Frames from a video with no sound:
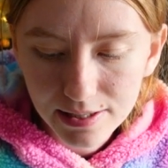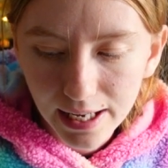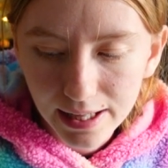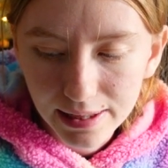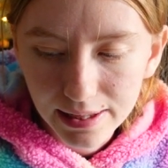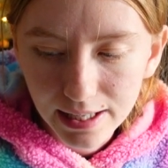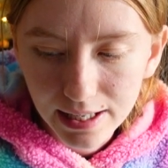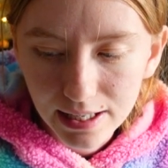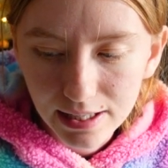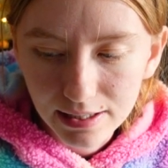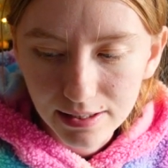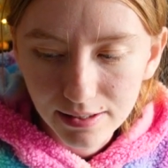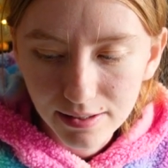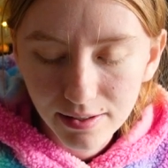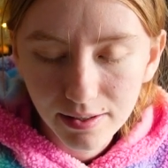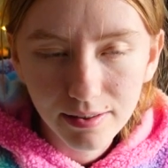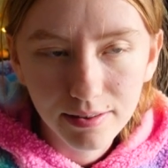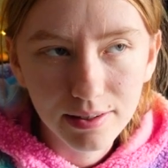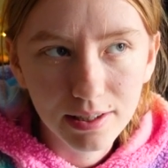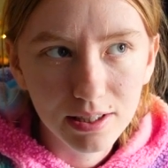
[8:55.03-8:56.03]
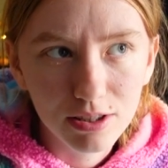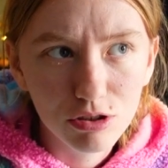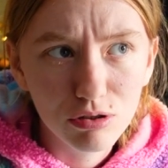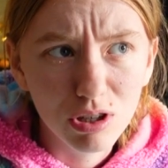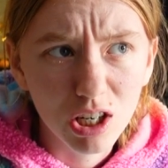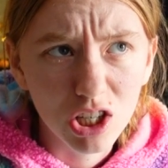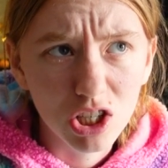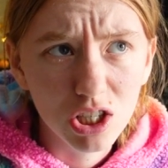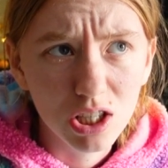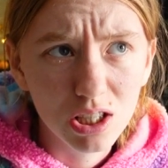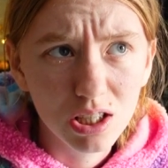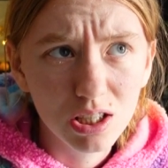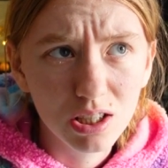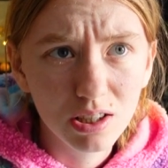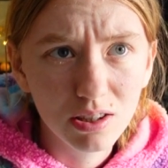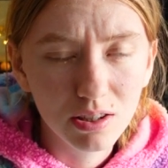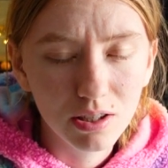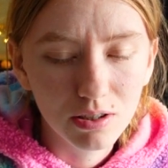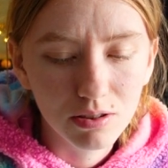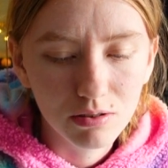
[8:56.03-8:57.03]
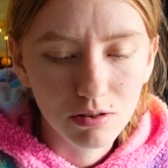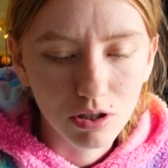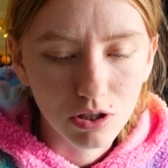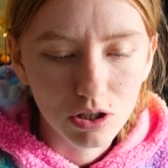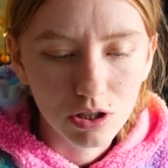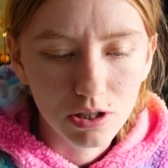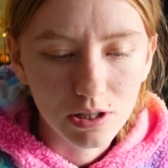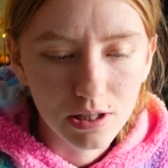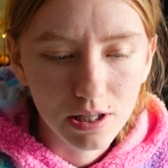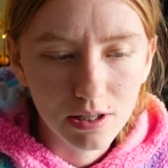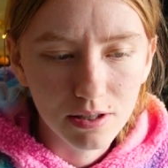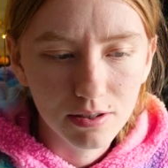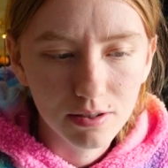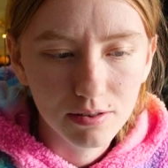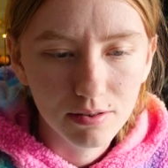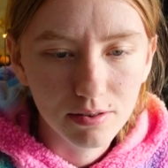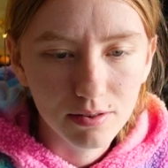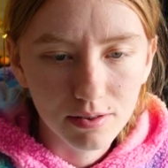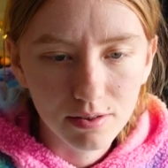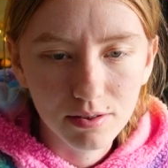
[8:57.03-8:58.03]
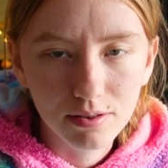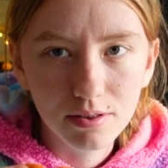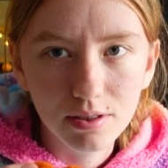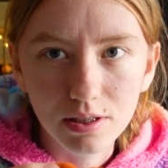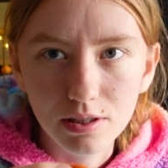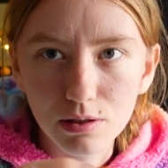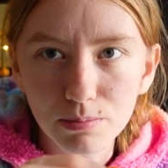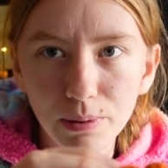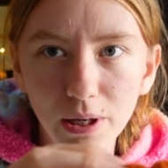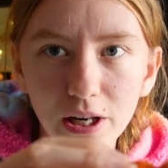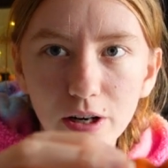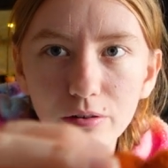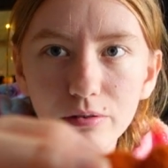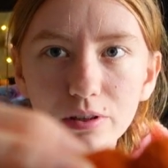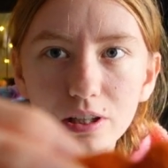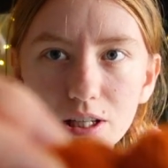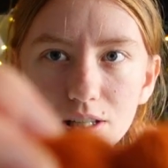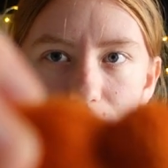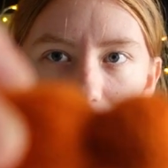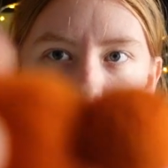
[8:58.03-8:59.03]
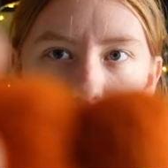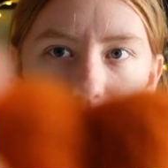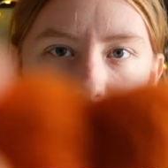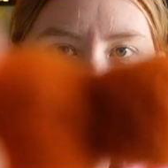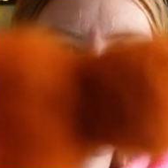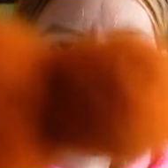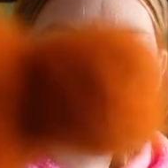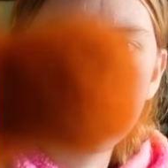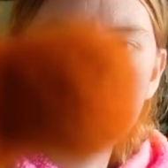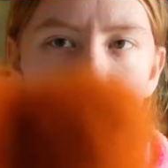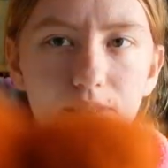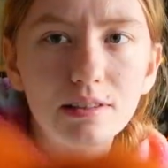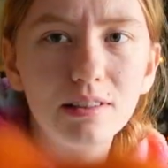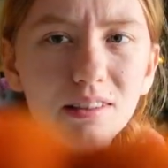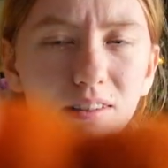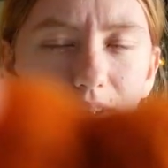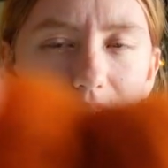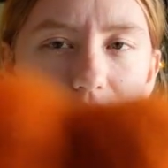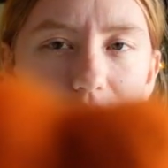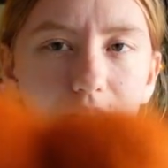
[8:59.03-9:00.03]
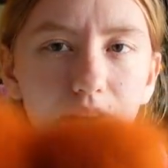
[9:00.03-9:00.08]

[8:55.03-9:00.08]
and then the instructions there, the spider only has 6 legs, and I